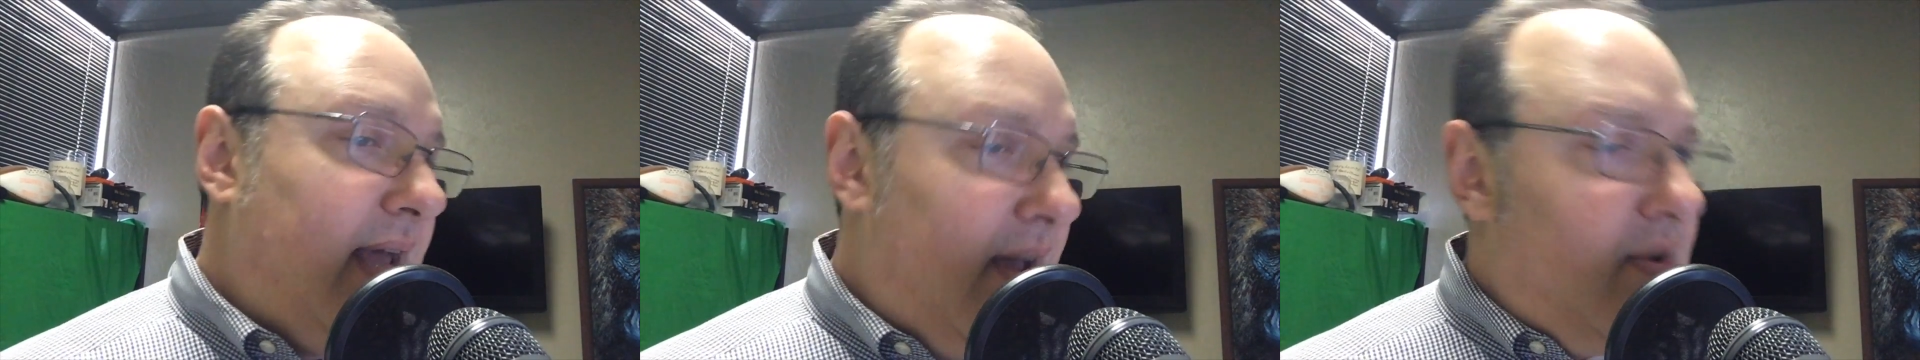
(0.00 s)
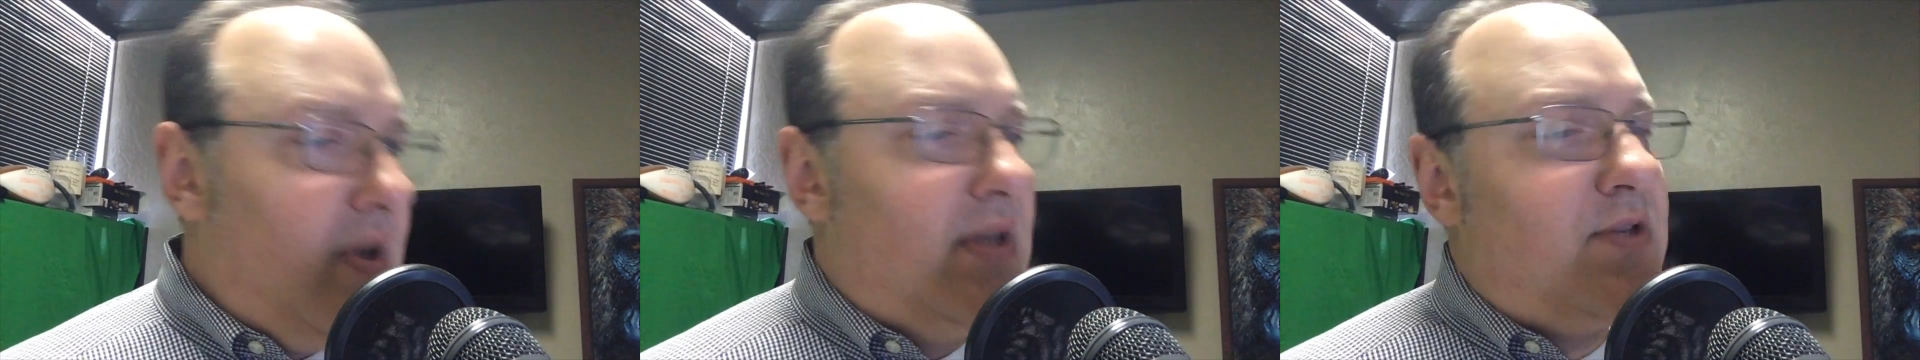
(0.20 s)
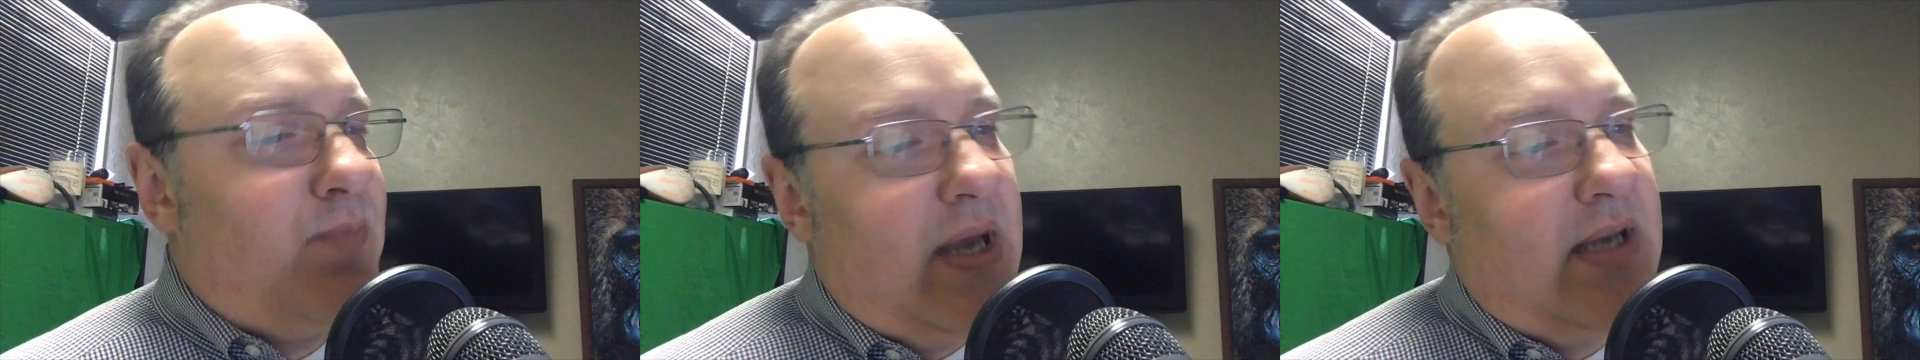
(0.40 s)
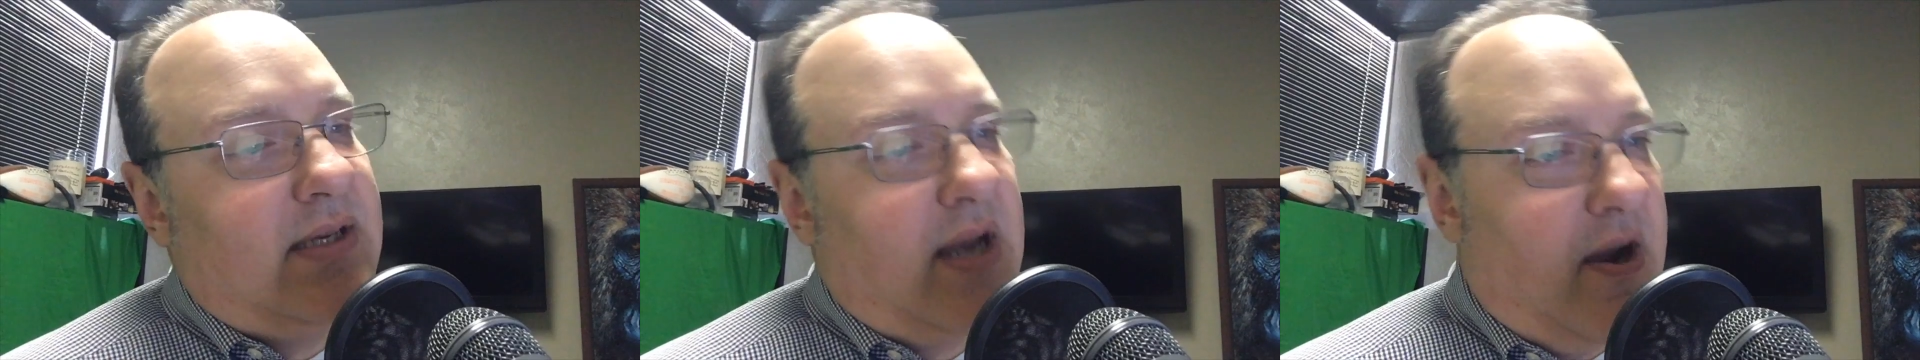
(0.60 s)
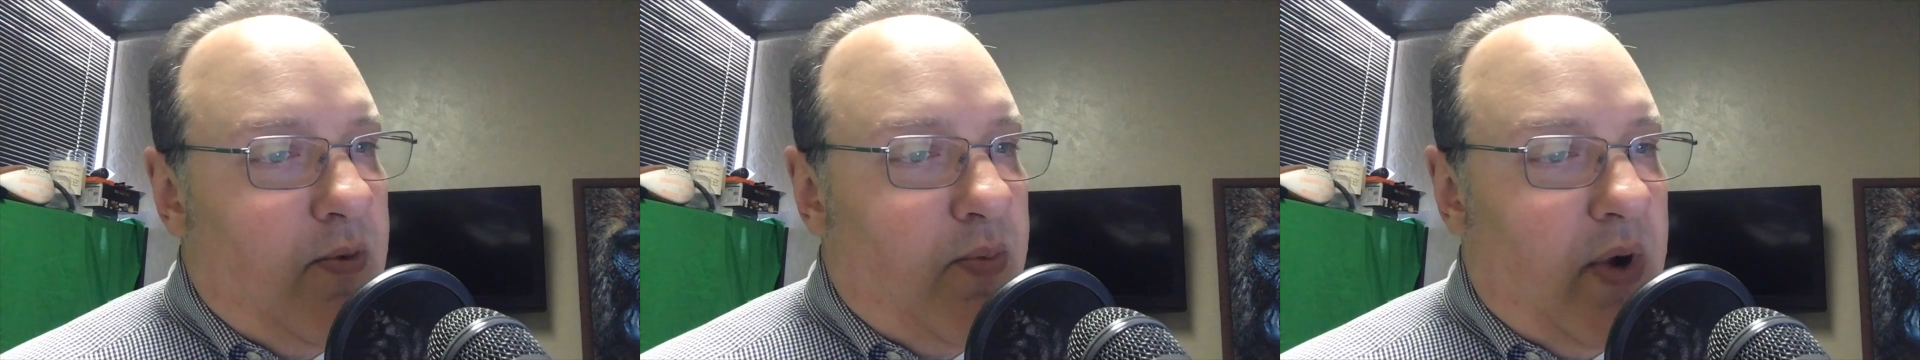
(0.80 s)

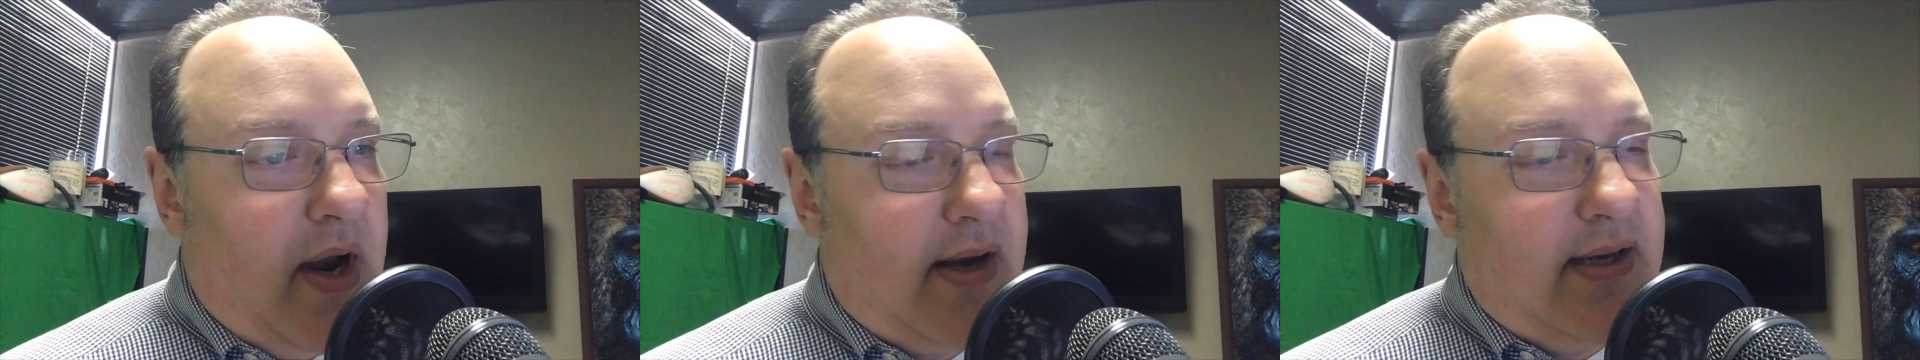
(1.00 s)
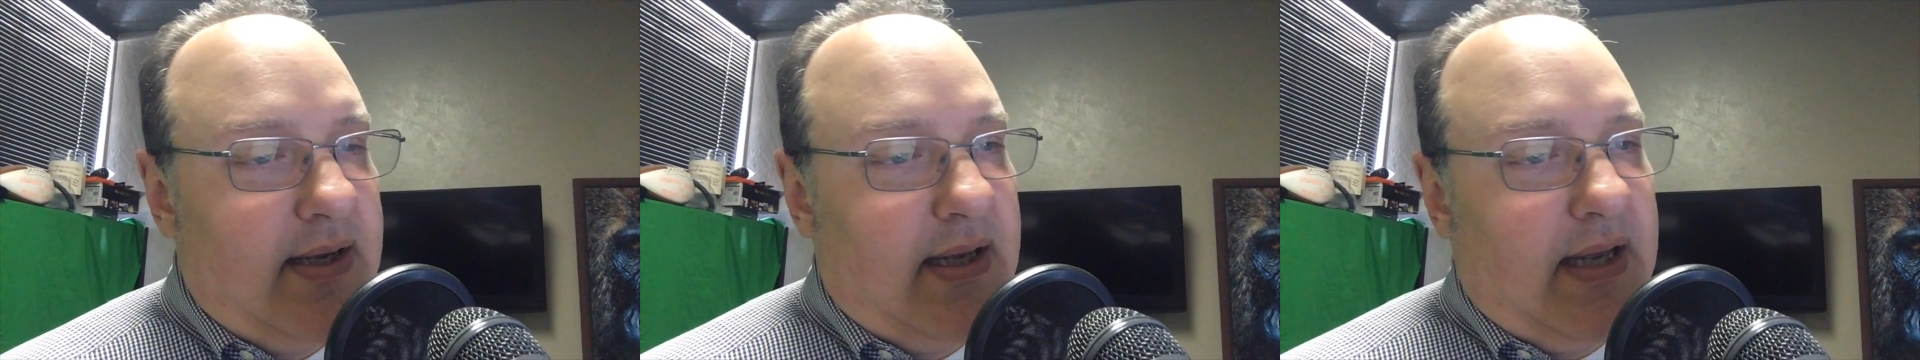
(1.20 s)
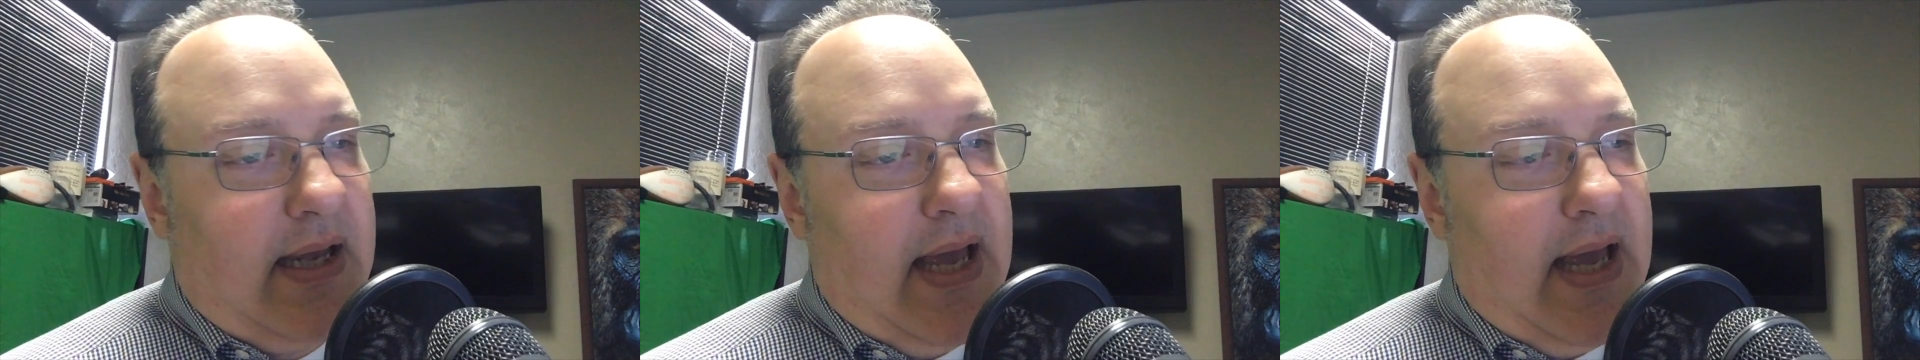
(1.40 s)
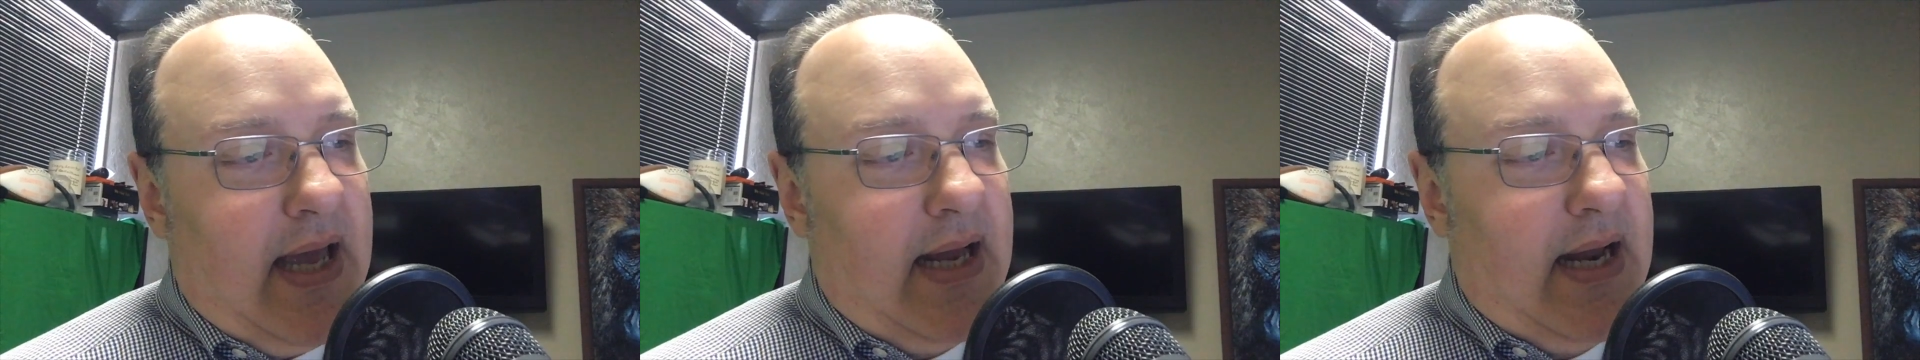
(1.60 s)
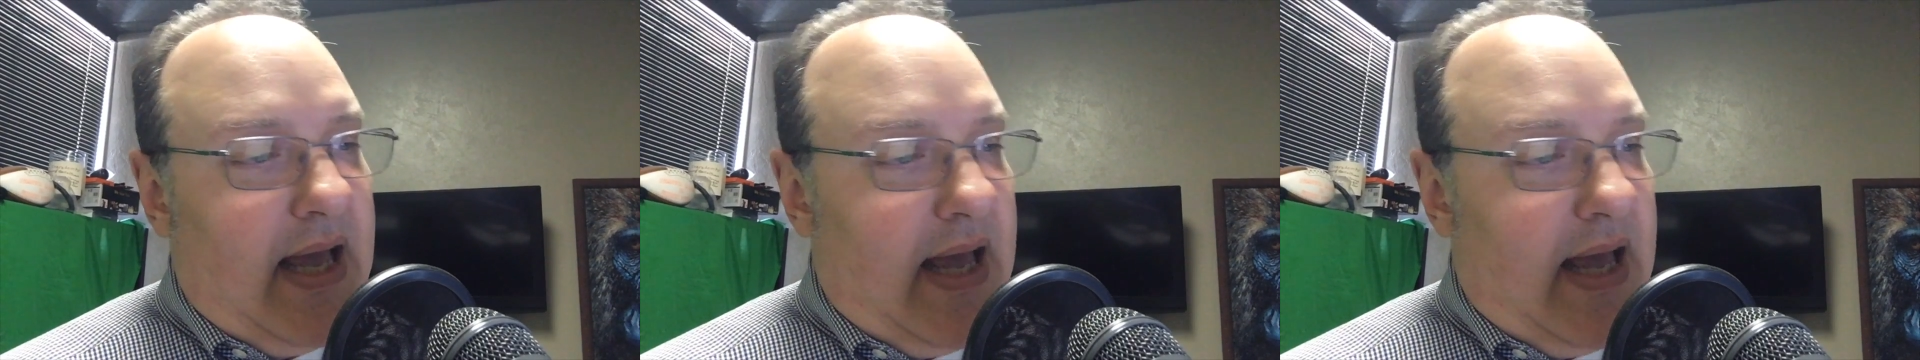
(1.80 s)
evidence-based chiropractic can